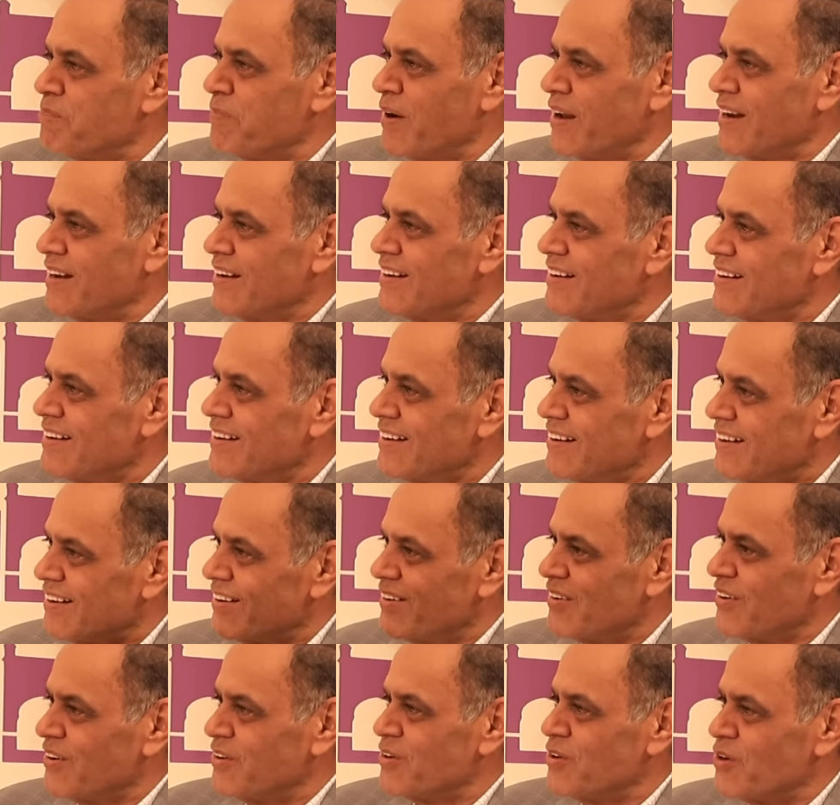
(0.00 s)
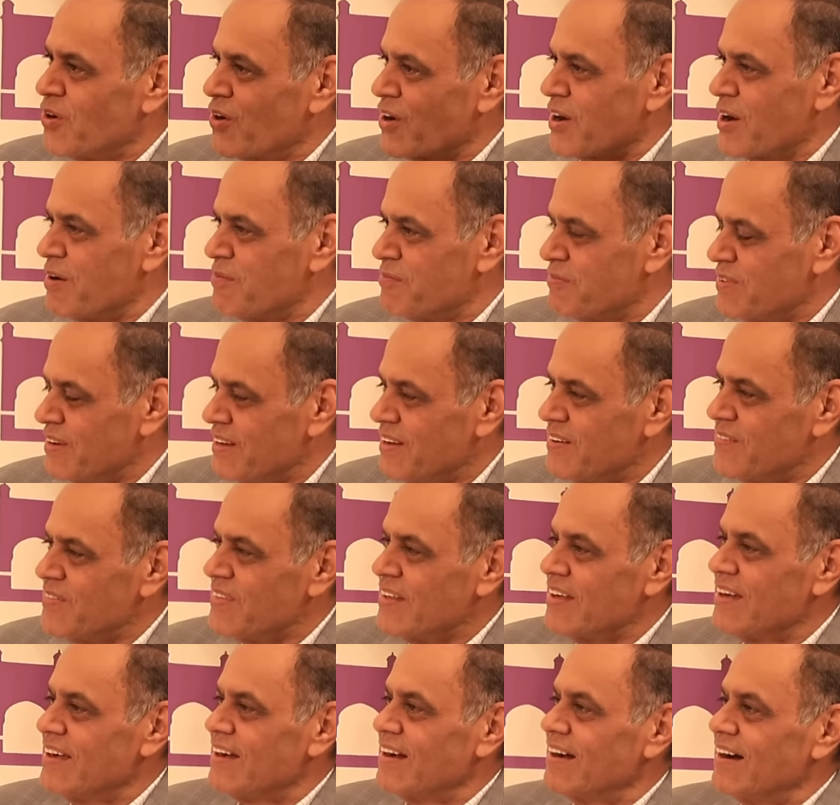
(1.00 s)
pun on your company,
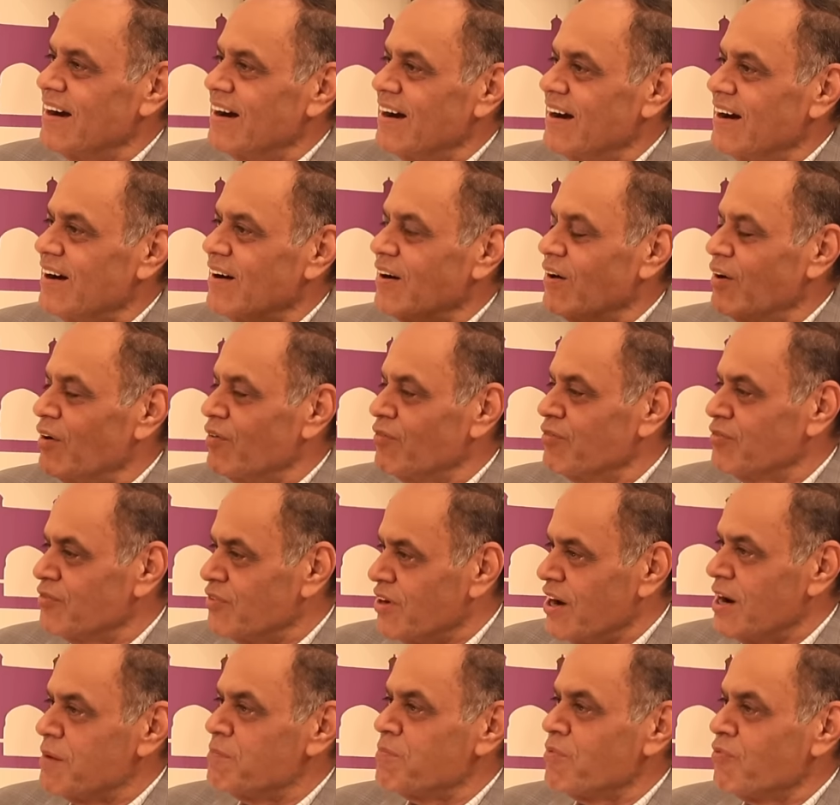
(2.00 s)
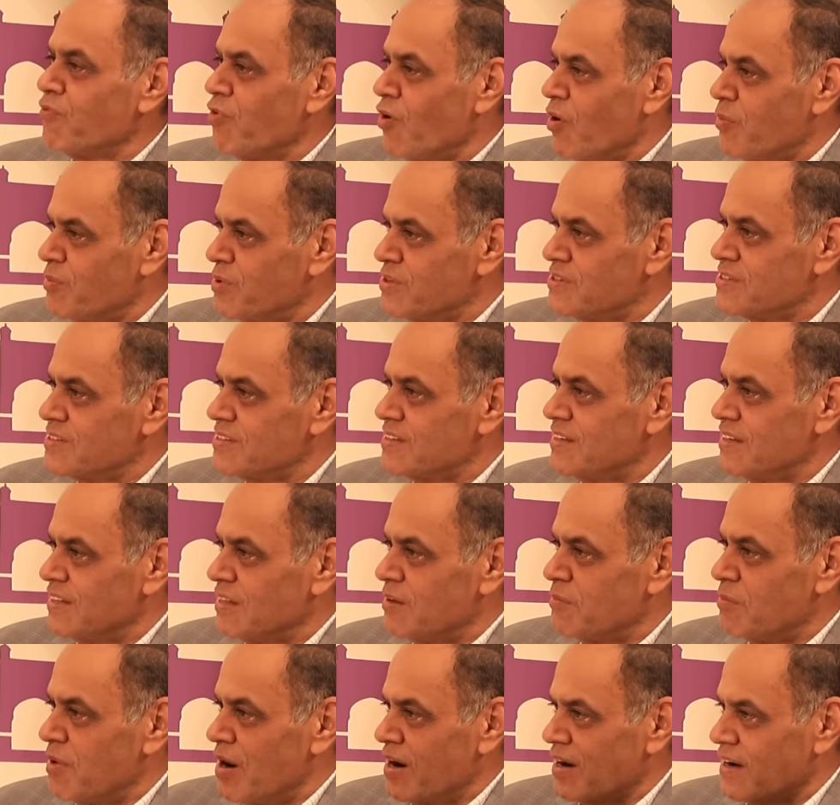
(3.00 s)
of great performance in
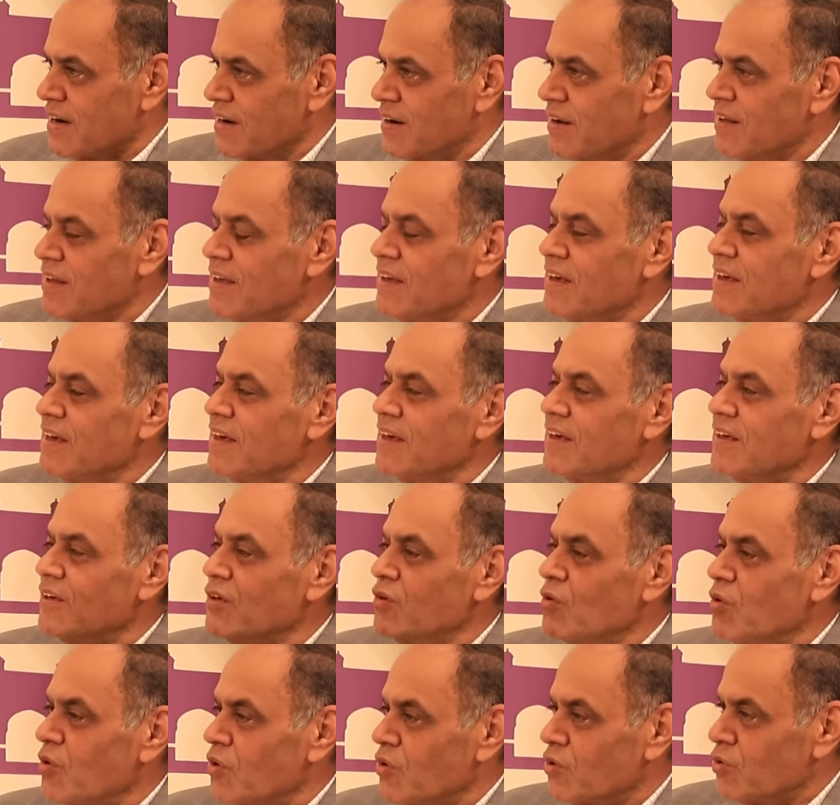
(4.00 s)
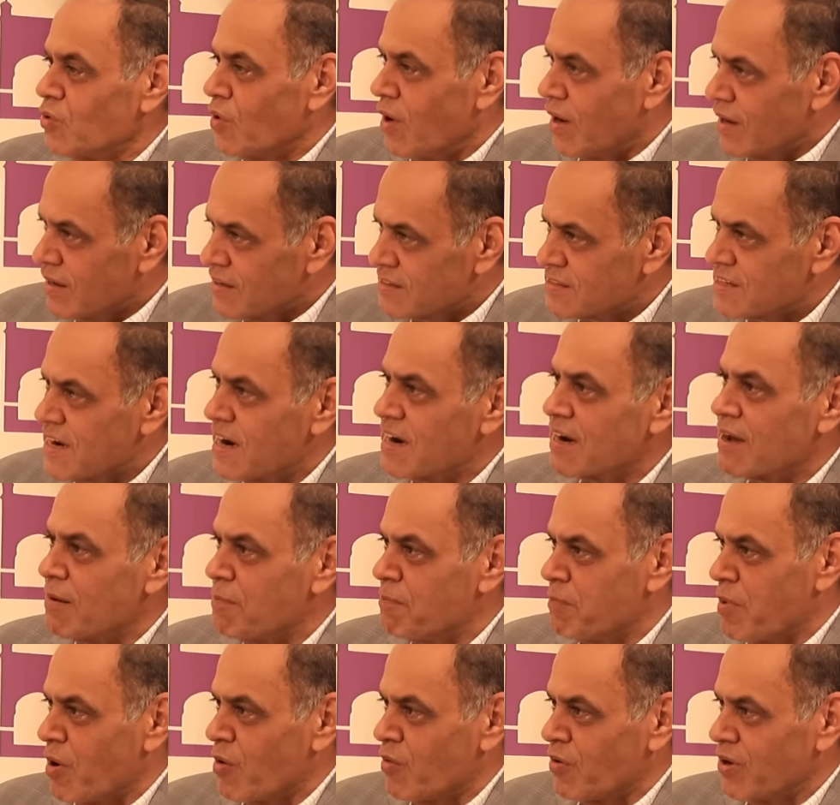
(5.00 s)
the market. You, to understand
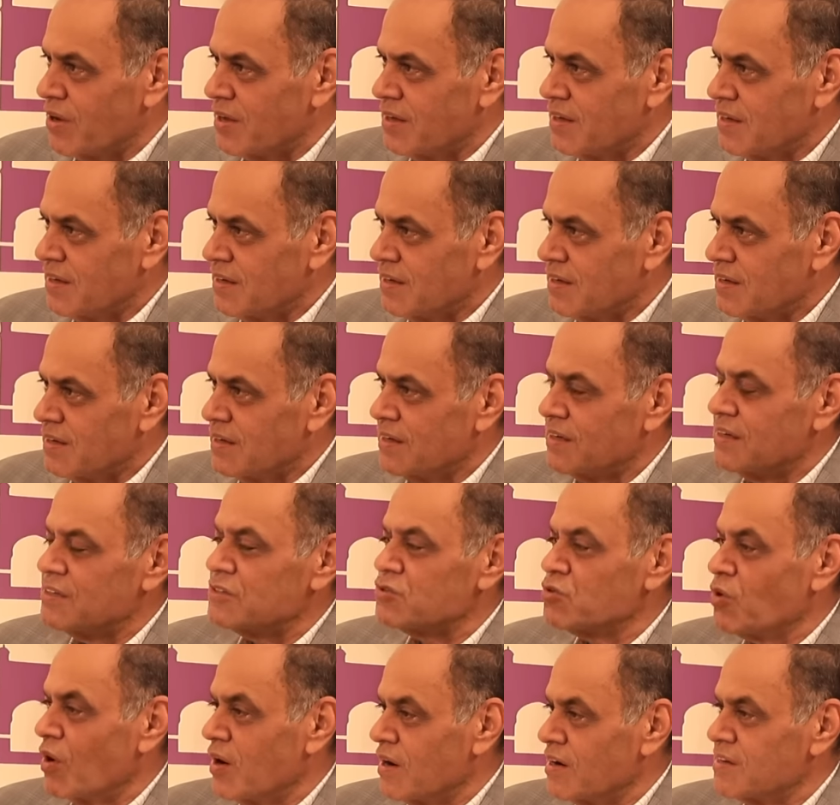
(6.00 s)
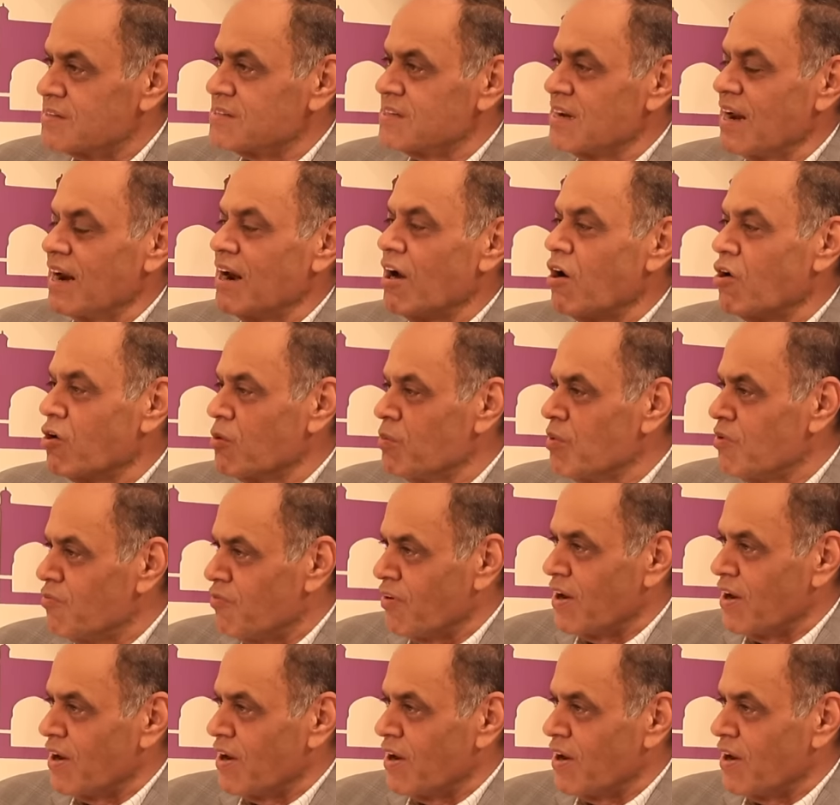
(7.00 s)
compounding is to understand how to be